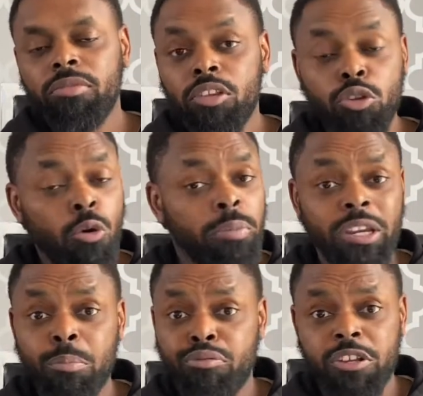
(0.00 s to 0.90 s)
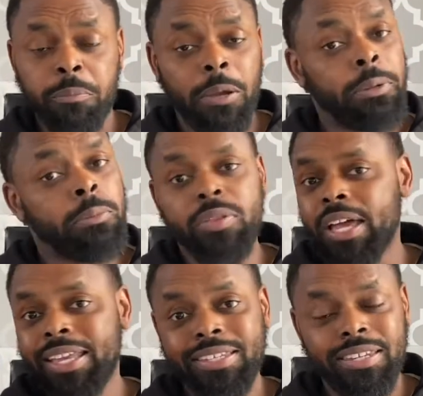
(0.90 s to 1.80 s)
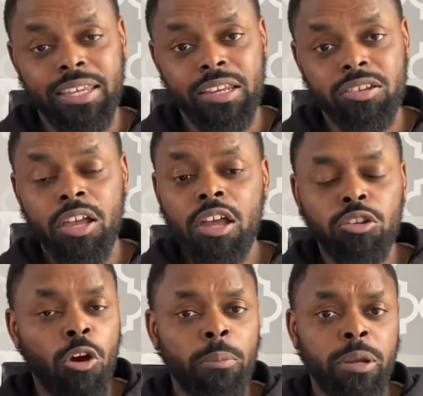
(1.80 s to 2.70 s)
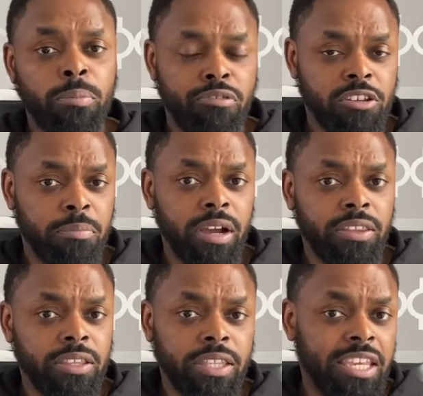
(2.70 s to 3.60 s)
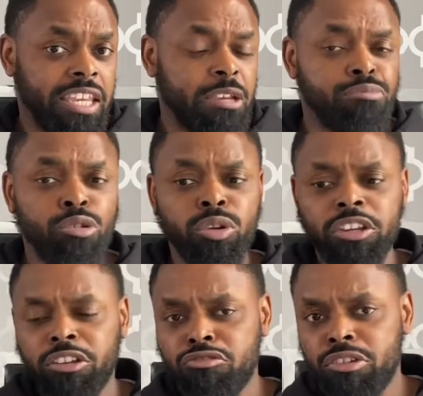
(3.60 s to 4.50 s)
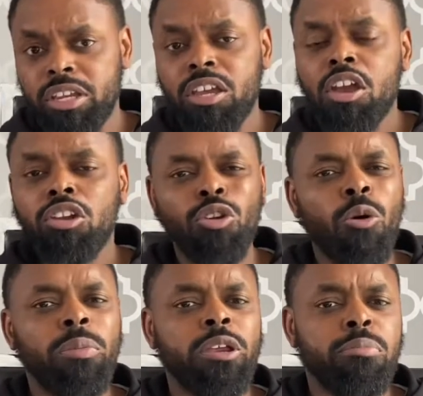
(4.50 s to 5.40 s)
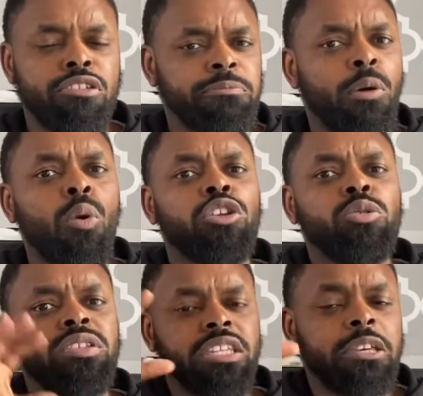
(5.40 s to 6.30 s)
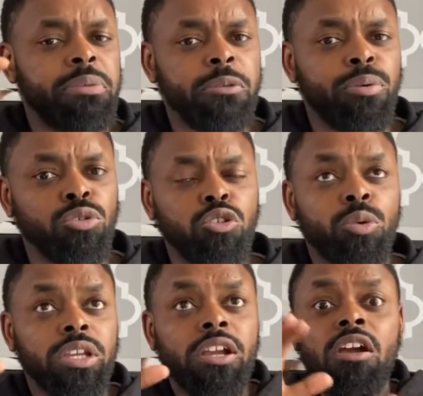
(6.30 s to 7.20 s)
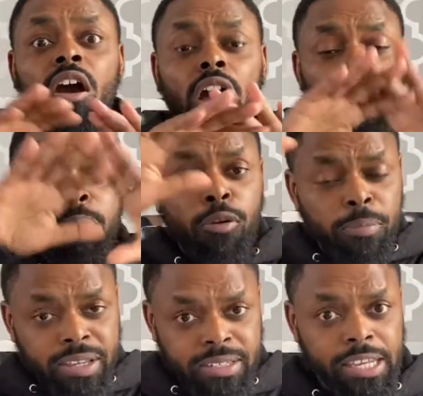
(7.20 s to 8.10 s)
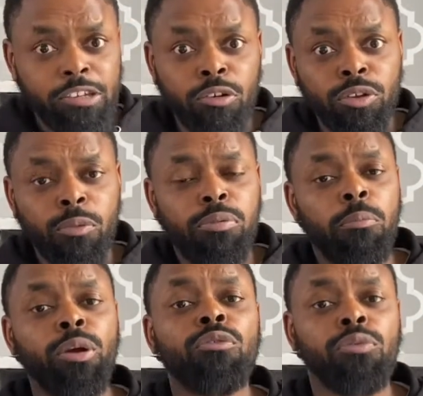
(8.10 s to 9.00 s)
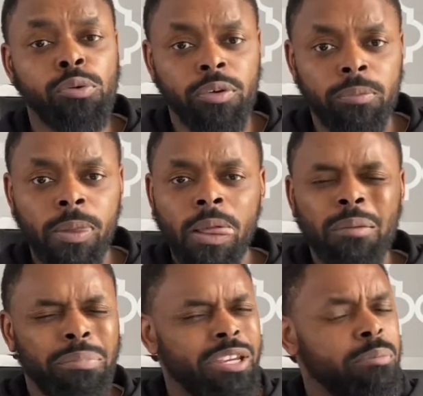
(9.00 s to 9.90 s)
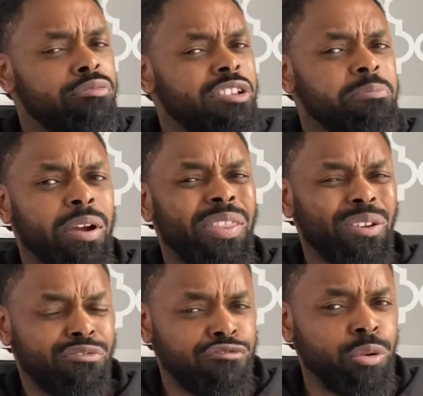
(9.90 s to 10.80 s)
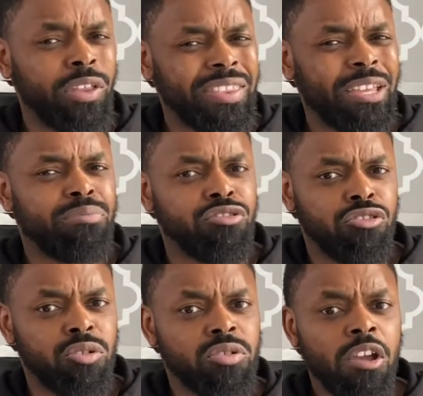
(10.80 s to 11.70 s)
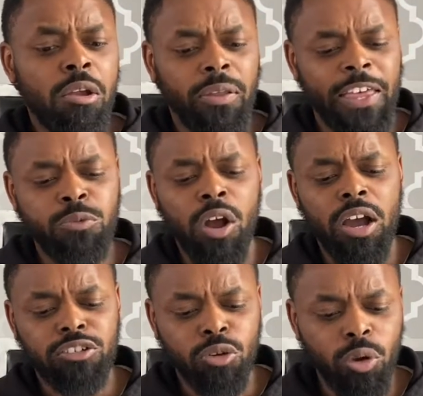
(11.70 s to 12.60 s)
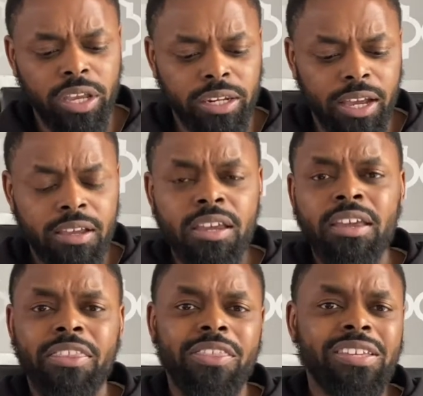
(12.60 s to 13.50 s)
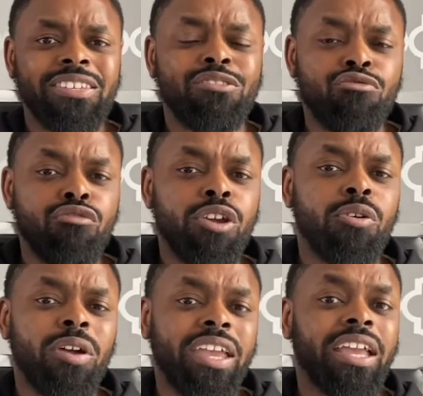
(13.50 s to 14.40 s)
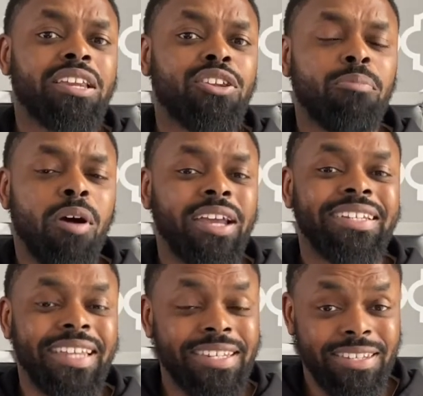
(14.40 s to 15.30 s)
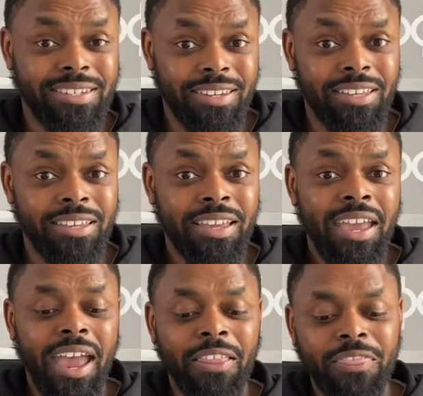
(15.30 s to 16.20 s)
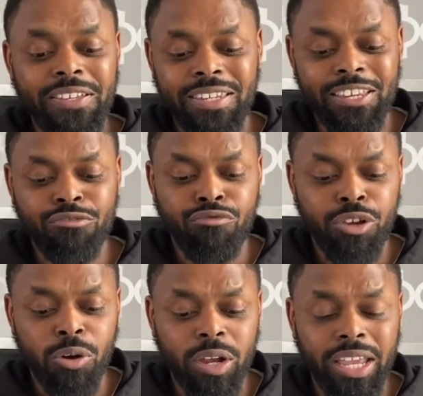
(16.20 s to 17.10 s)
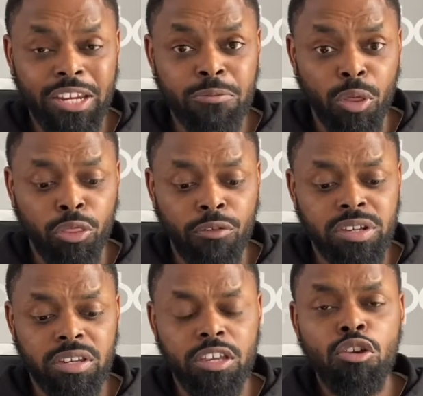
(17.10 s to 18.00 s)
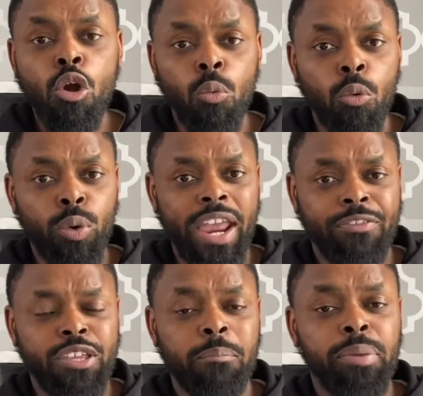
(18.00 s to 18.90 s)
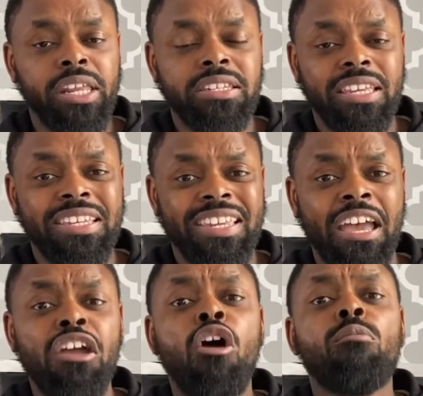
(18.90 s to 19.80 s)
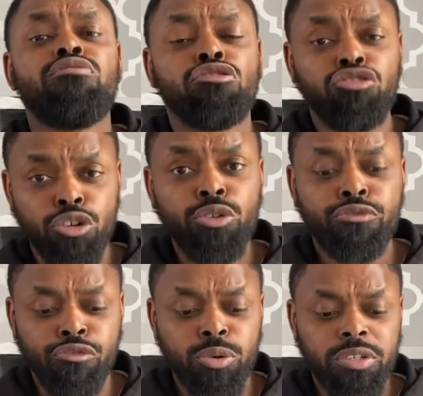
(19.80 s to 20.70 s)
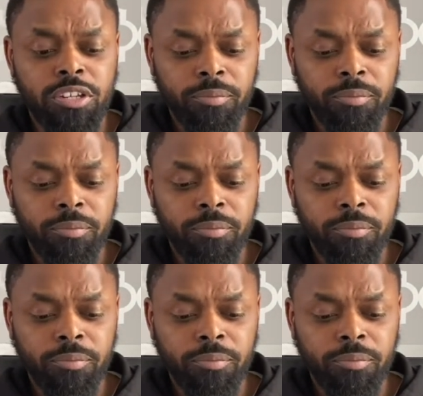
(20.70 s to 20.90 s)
Don't be impressed by people that can teach. Don't be impressed by the Hebrew and the Greek. Don't be impressed by what you see people doing on the public stage or in the public forum. Be impressed by their fruit that they produce, because that's what God's looking at. This is real kingdom identity, and this is real kingdom authority when we have the ability to produce fruit.